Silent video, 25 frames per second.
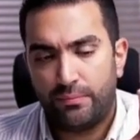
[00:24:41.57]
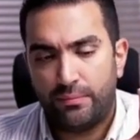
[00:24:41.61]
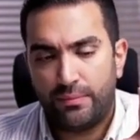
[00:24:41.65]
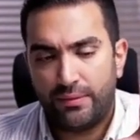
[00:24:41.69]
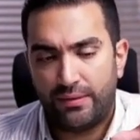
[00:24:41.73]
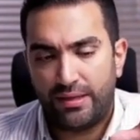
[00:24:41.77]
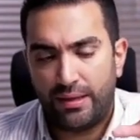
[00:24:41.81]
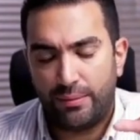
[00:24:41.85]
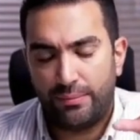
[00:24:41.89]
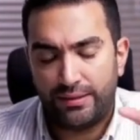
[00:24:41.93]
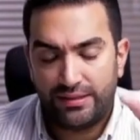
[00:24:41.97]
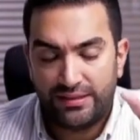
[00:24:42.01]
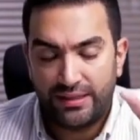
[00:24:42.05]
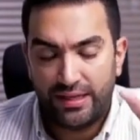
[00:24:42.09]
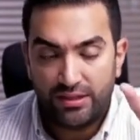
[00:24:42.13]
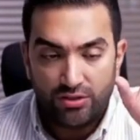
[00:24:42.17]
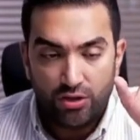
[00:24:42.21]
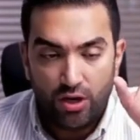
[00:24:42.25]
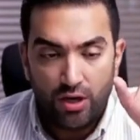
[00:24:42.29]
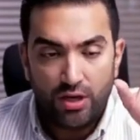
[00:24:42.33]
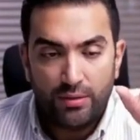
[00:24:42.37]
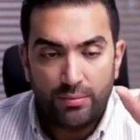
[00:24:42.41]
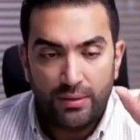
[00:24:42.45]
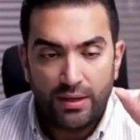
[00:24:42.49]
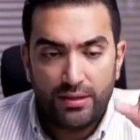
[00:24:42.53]
let me say
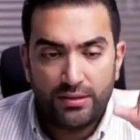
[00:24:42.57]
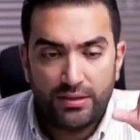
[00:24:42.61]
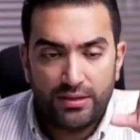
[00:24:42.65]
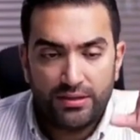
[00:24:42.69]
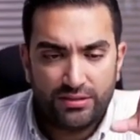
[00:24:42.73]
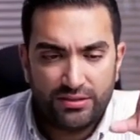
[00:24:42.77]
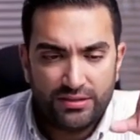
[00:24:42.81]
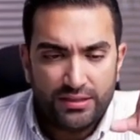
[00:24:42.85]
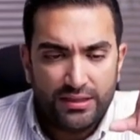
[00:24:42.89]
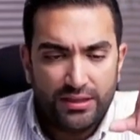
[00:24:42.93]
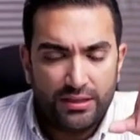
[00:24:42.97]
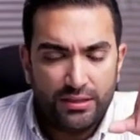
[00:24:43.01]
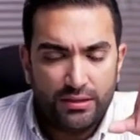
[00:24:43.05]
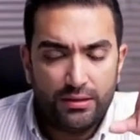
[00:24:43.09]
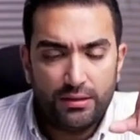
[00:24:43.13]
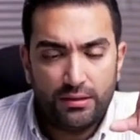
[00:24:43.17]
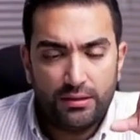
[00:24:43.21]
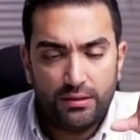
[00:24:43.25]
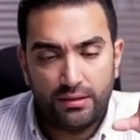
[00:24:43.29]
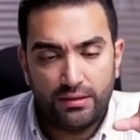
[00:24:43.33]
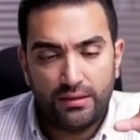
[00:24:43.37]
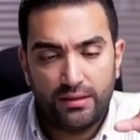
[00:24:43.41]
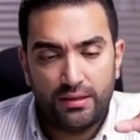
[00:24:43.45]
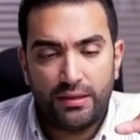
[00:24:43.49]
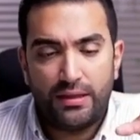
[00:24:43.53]
talk about this
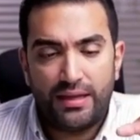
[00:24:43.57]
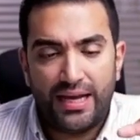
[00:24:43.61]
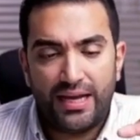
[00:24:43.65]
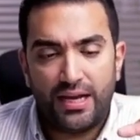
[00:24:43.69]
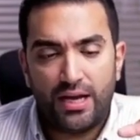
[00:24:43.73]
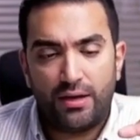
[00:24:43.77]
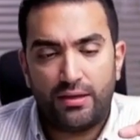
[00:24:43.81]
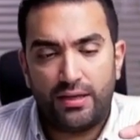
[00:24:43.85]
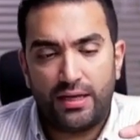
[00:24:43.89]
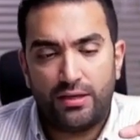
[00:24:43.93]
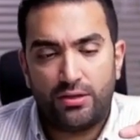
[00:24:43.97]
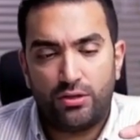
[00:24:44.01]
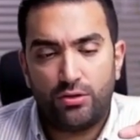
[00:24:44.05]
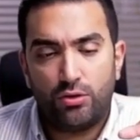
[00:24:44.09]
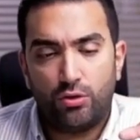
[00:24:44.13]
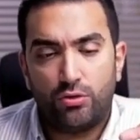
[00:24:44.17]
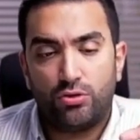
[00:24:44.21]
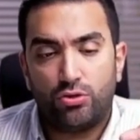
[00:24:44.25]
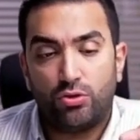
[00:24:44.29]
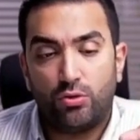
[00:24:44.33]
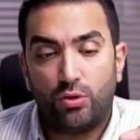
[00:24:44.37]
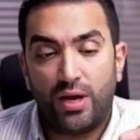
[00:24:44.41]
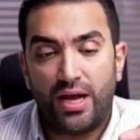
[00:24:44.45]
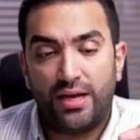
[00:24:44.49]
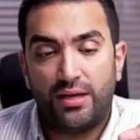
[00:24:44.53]
then I'll get to those
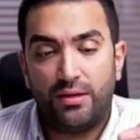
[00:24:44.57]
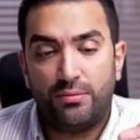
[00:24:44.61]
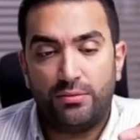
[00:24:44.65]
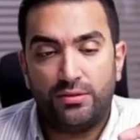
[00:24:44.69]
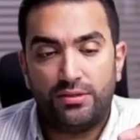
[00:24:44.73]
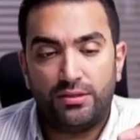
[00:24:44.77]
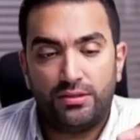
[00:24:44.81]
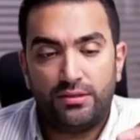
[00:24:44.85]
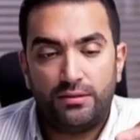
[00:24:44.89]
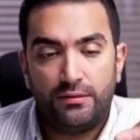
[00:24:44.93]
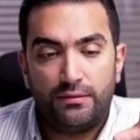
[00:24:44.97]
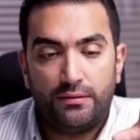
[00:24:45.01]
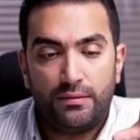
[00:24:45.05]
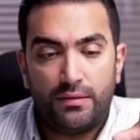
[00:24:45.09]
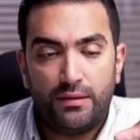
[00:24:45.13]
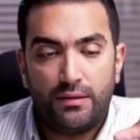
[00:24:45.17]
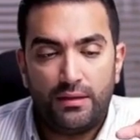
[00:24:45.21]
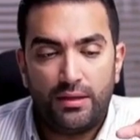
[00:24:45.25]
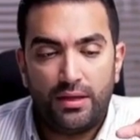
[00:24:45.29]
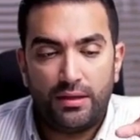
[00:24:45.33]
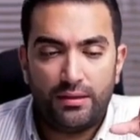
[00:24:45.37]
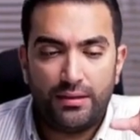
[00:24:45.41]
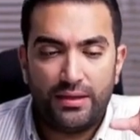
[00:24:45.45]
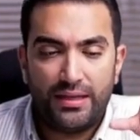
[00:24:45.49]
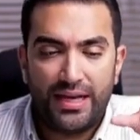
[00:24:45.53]
two items.
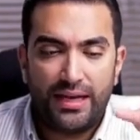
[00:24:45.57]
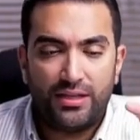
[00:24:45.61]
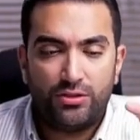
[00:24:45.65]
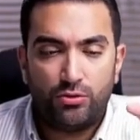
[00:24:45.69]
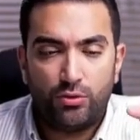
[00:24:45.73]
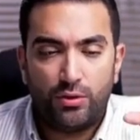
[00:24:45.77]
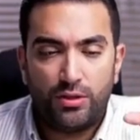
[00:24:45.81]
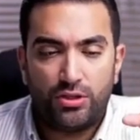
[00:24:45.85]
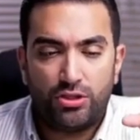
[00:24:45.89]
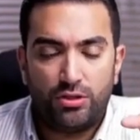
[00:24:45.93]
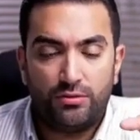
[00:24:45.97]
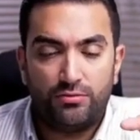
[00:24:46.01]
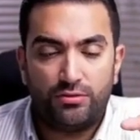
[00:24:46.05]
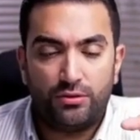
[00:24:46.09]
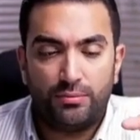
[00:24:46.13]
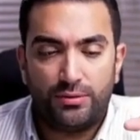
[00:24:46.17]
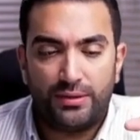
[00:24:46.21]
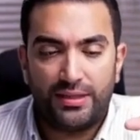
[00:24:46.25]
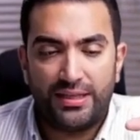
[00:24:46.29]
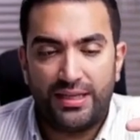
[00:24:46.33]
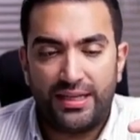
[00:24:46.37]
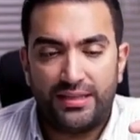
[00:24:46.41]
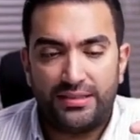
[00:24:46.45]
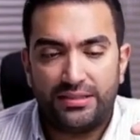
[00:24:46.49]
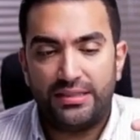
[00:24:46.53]
The next question from the
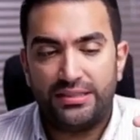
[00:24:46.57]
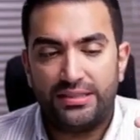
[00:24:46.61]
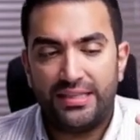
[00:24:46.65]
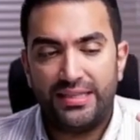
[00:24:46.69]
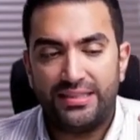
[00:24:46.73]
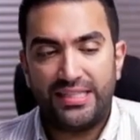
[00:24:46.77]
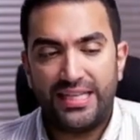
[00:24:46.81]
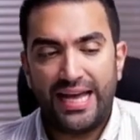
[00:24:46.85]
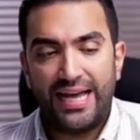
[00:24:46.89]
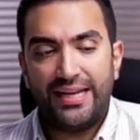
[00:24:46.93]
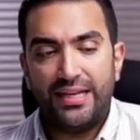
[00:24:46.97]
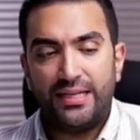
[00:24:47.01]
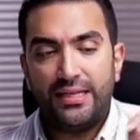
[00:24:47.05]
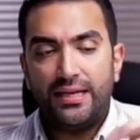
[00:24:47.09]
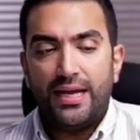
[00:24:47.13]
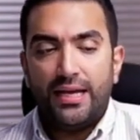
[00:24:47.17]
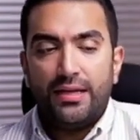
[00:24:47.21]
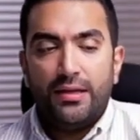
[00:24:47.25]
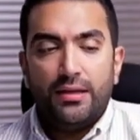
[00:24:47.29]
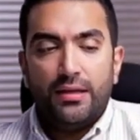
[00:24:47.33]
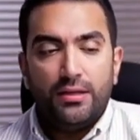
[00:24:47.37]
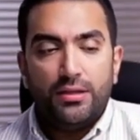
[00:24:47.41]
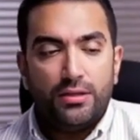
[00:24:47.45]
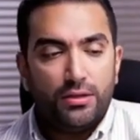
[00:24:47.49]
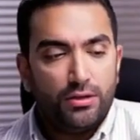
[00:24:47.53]
kids is exactly like
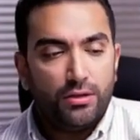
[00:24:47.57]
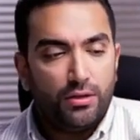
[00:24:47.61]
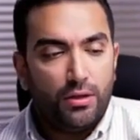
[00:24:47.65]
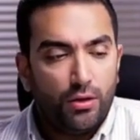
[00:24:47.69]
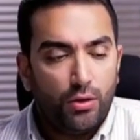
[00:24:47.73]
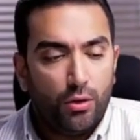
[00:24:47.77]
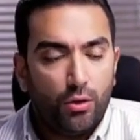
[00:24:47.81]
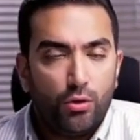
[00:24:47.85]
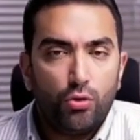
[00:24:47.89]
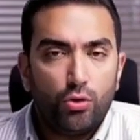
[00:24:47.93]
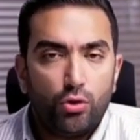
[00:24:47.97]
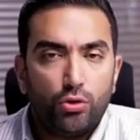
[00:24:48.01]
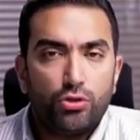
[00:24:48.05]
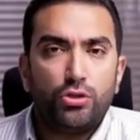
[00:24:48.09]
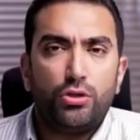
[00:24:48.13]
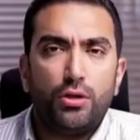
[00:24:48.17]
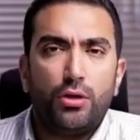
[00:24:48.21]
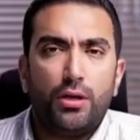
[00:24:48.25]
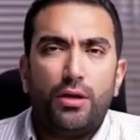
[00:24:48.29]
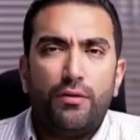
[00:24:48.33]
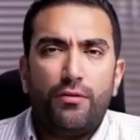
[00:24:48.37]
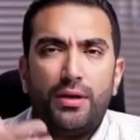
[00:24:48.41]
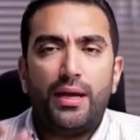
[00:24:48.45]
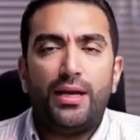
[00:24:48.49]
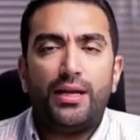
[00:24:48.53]
this. Look, sir,
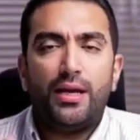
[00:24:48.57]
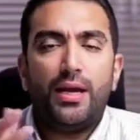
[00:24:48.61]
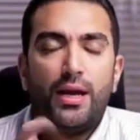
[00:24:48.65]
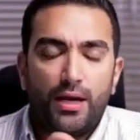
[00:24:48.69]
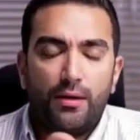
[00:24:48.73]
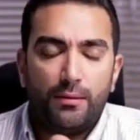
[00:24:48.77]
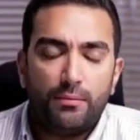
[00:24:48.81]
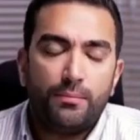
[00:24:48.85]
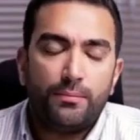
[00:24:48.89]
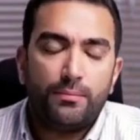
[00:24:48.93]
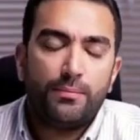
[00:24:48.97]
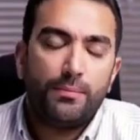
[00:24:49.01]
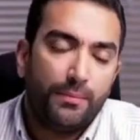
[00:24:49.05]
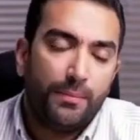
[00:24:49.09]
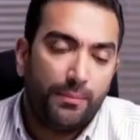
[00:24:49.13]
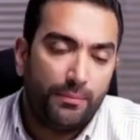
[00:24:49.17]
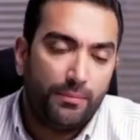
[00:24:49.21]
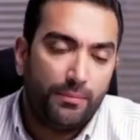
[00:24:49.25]
if I come